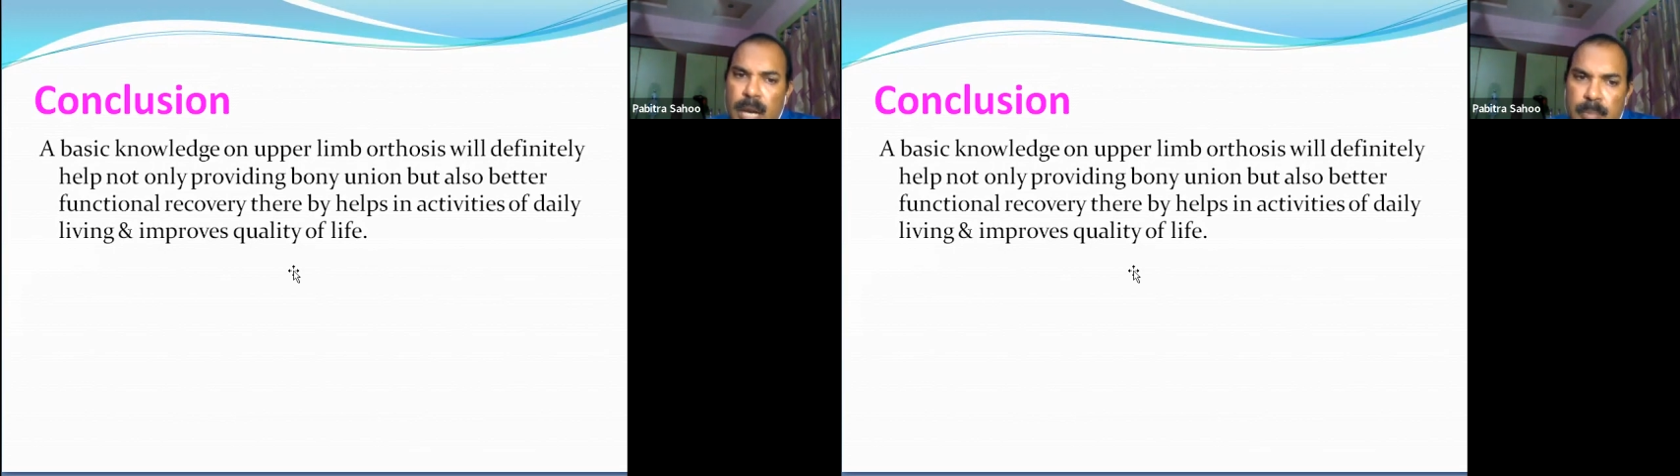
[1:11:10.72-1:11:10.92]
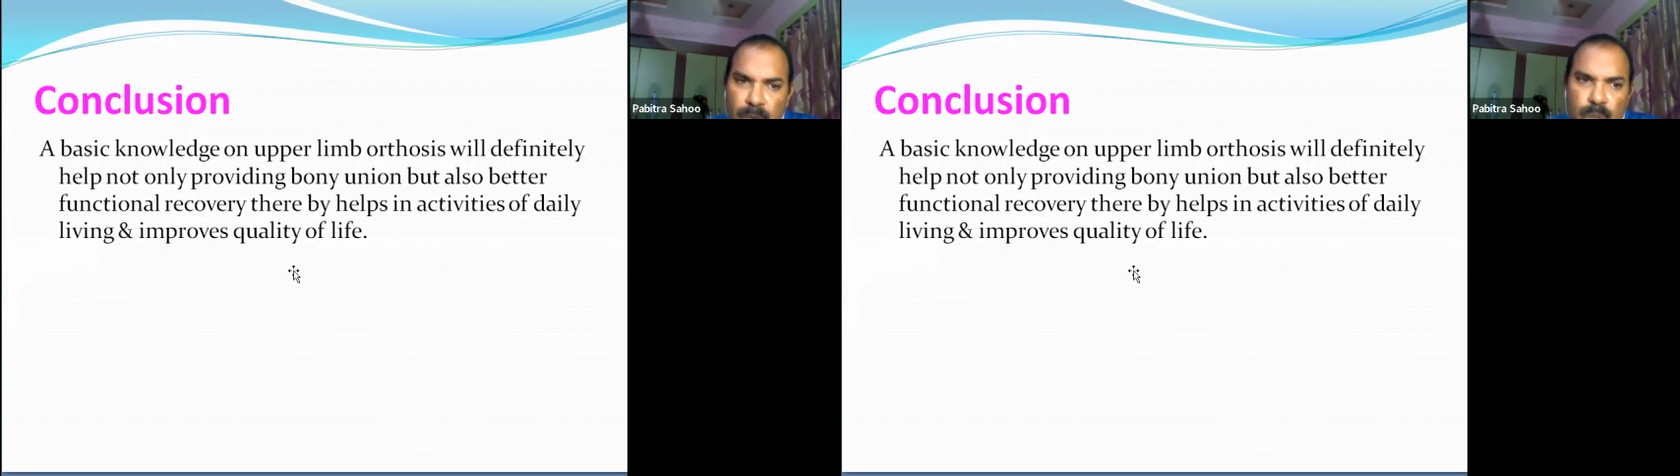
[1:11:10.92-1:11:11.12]

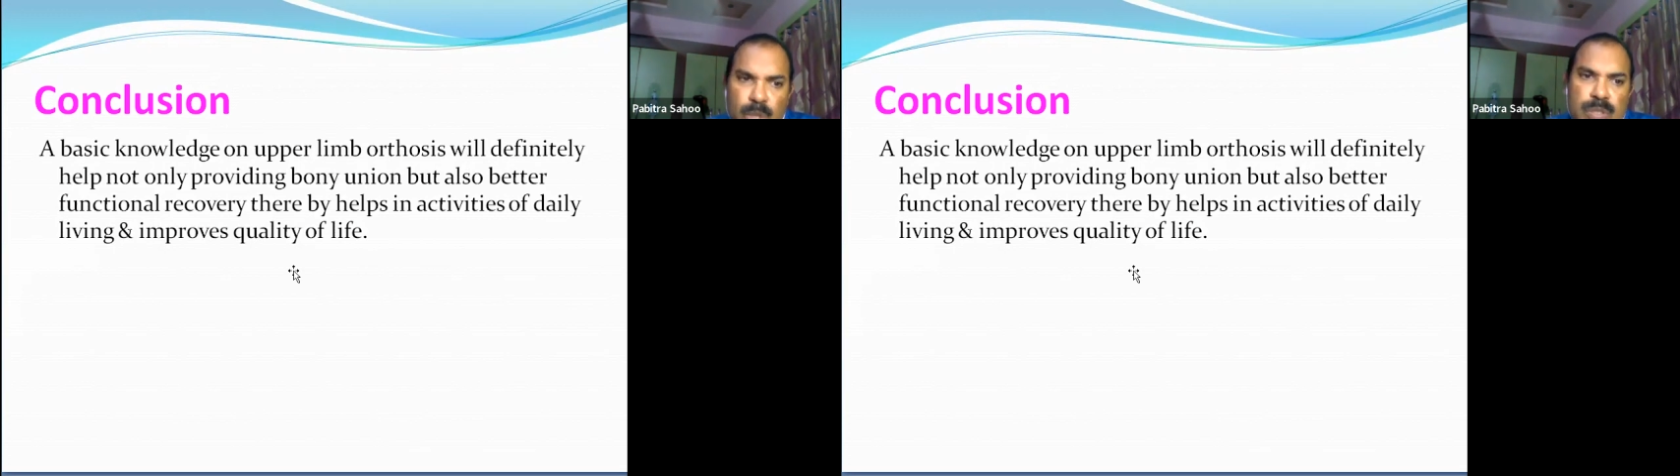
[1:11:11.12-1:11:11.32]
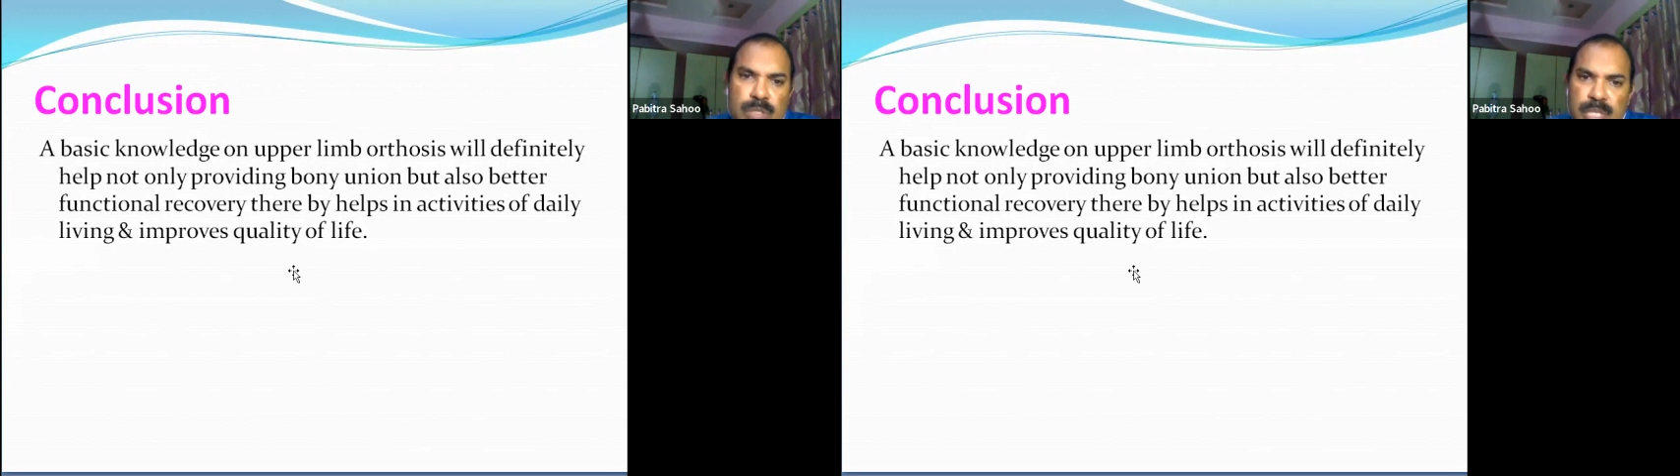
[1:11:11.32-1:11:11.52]
have a
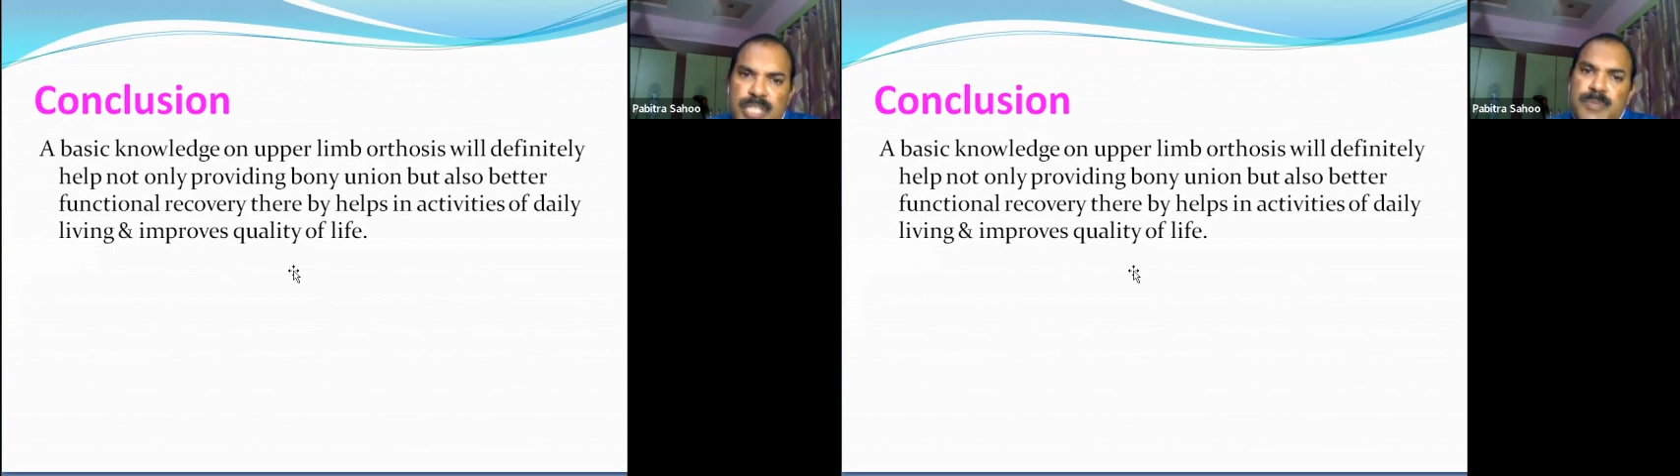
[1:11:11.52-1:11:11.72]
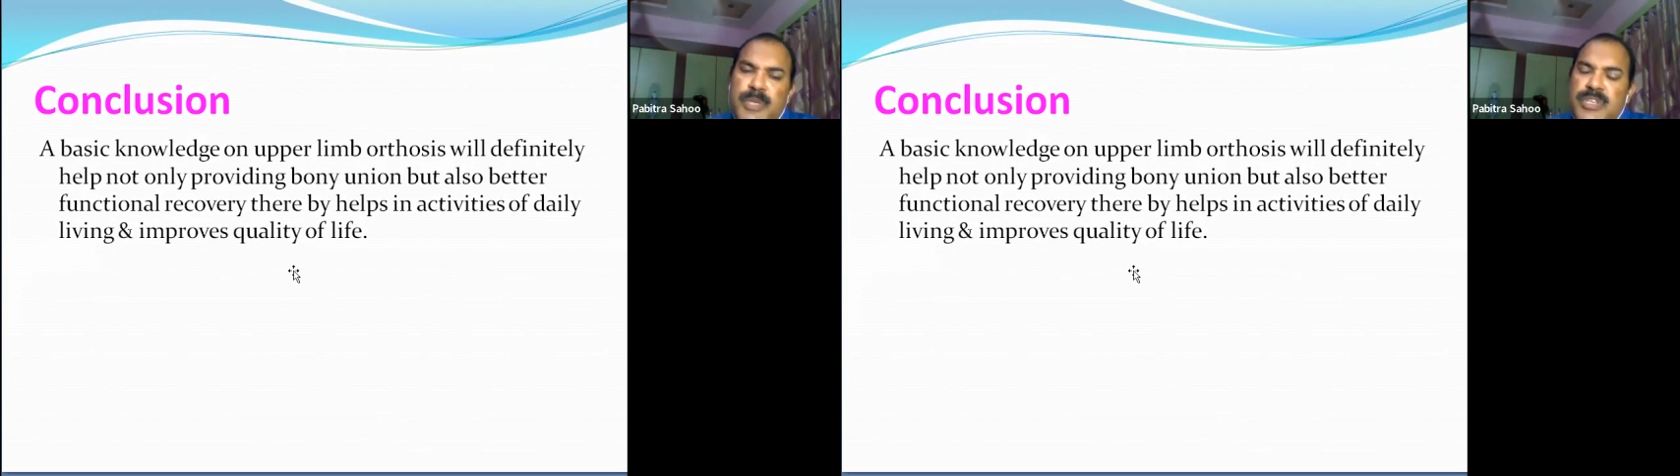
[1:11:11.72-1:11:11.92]
look
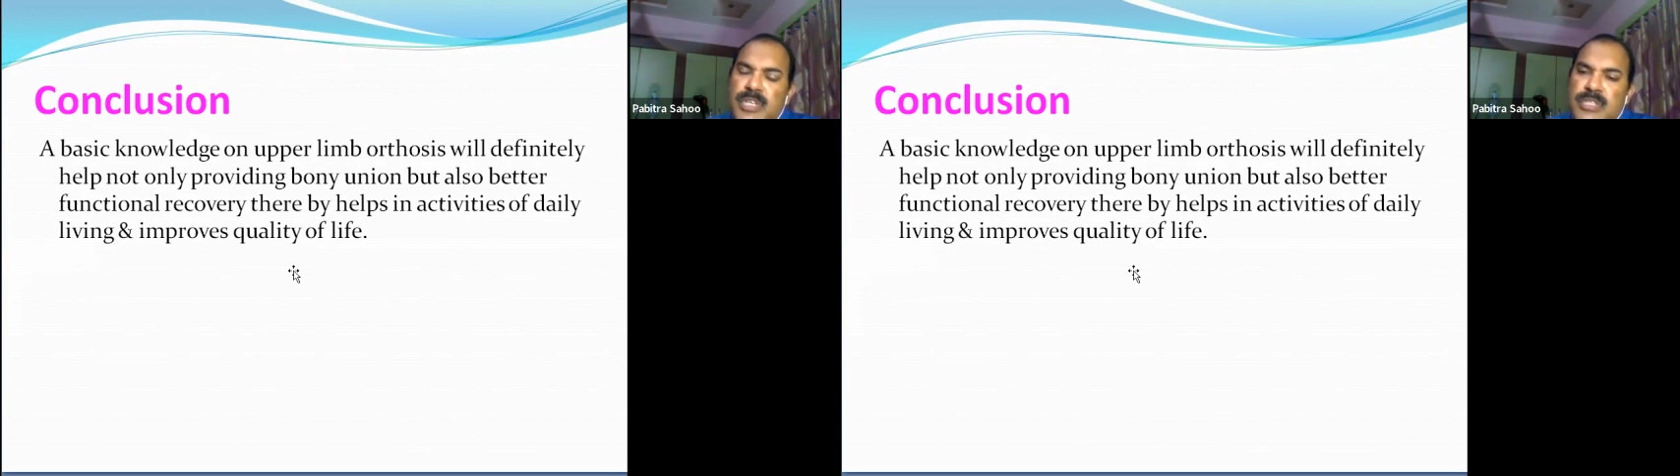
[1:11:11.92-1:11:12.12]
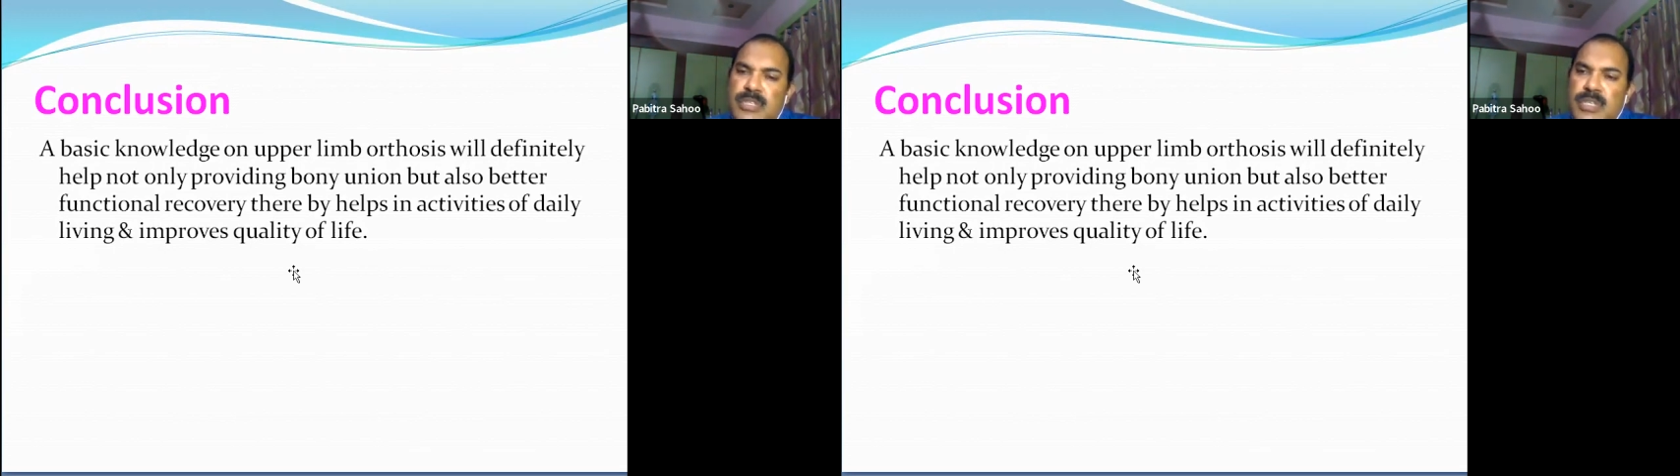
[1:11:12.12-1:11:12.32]
this
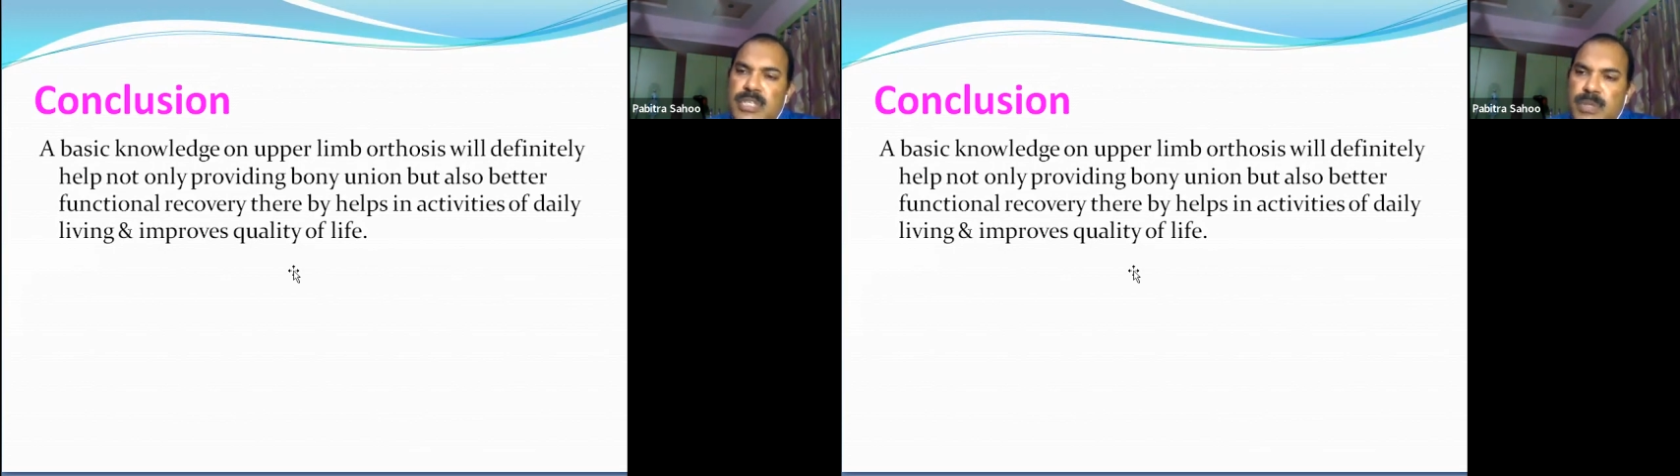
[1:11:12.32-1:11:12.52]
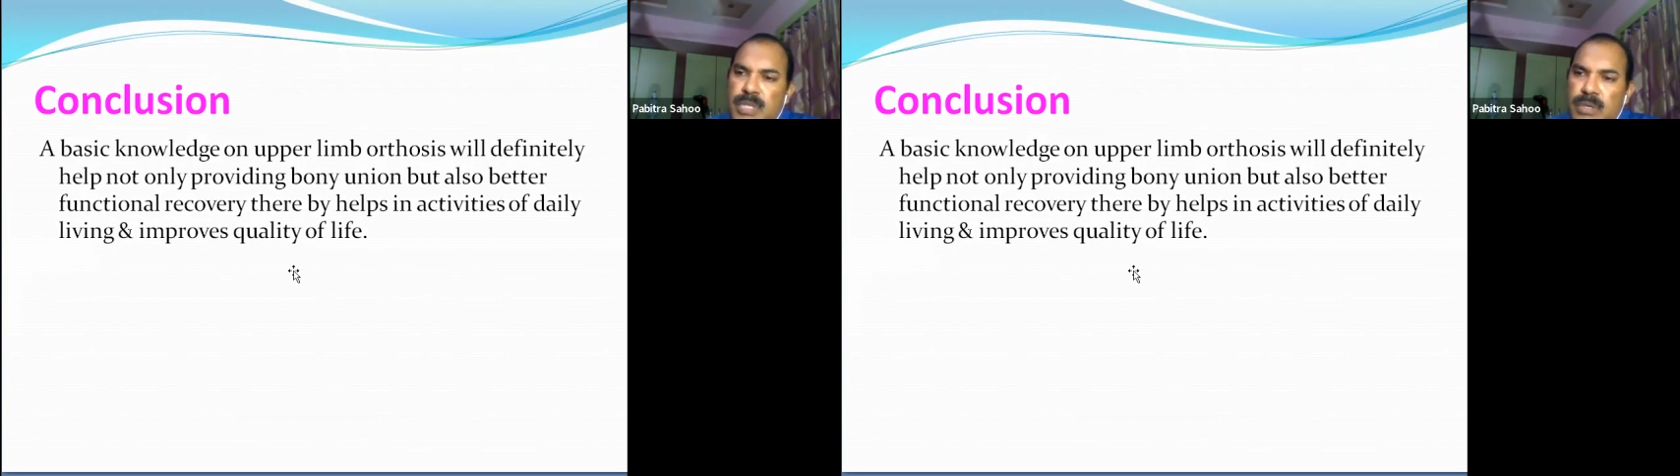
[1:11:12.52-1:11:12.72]
presentation
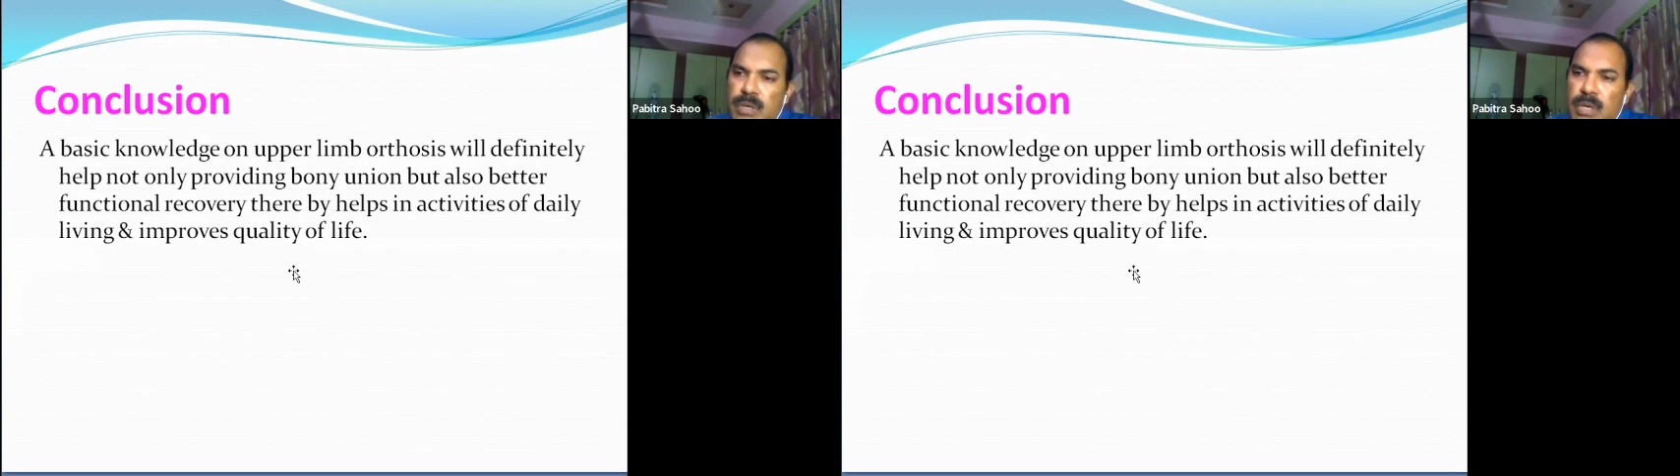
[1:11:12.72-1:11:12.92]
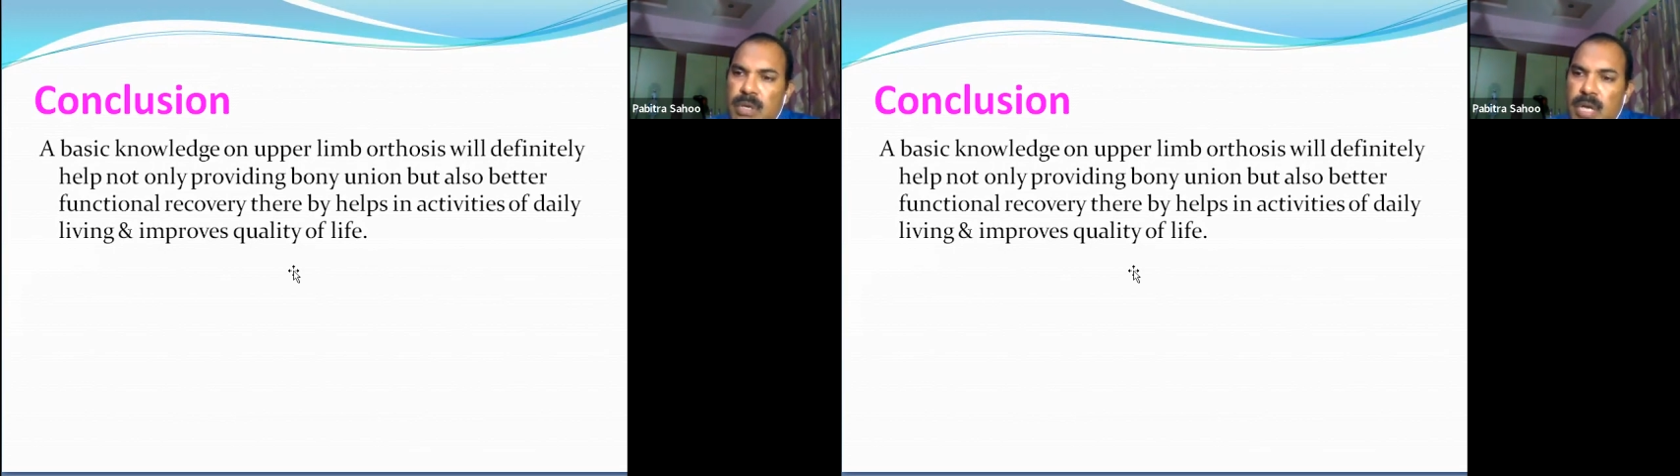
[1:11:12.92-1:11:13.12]
during
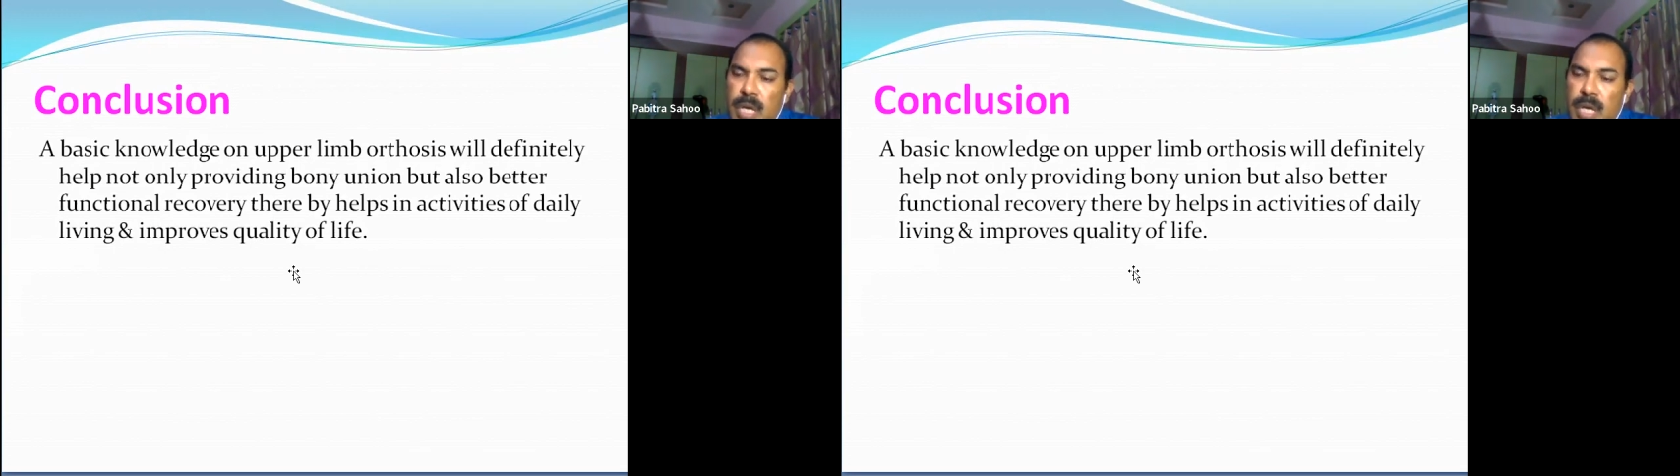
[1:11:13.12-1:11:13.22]
your,